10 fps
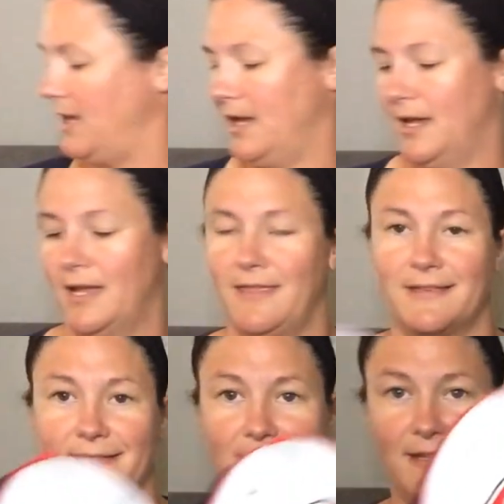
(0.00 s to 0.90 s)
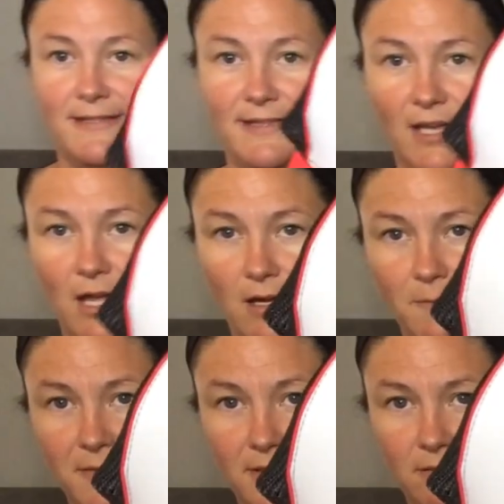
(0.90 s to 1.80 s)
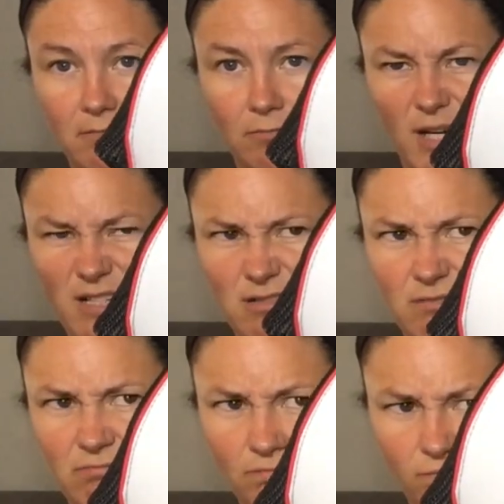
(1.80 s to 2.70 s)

and this is the Cubs, right?